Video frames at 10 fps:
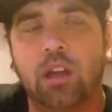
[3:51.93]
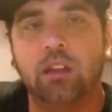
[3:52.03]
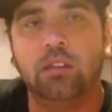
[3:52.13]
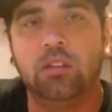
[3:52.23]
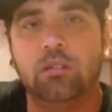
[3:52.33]
I
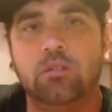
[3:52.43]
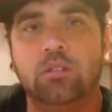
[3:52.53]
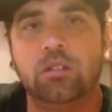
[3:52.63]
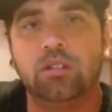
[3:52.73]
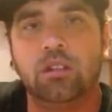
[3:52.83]
like to
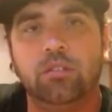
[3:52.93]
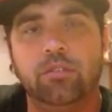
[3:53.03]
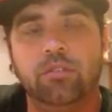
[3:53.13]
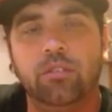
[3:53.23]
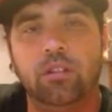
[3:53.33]
use the
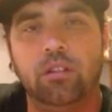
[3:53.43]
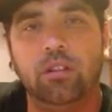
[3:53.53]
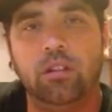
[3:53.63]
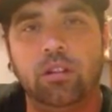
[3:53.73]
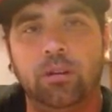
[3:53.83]
self,
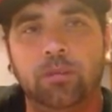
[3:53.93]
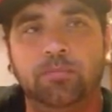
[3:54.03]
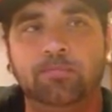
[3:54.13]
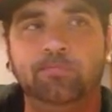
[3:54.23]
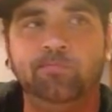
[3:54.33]
um,